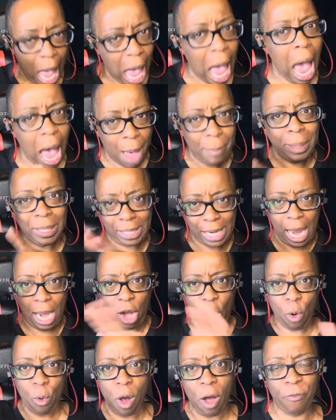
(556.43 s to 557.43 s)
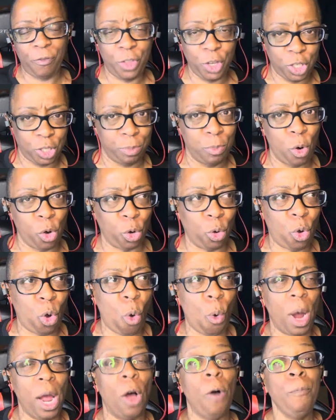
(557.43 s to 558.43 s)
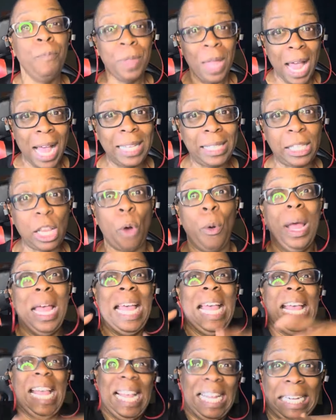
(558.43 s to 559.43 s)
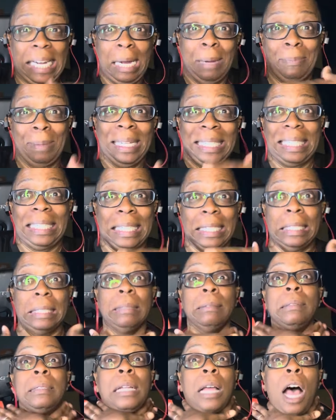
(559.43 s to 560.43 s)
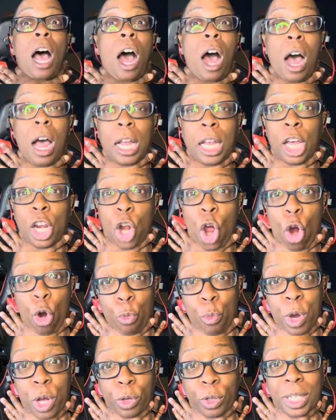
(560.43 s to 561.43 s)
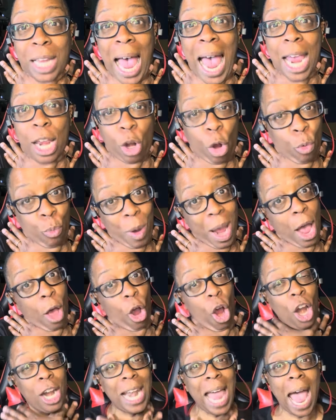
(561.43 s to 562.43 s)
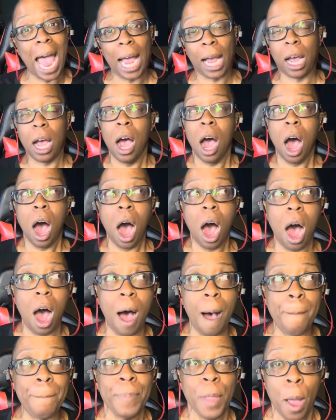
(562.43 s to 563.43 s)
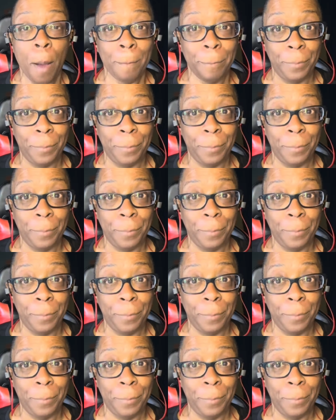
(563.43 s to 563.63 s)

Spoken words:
I'm gonna take her off this mortal coil. And so he commits to hugging her real tight around her neck.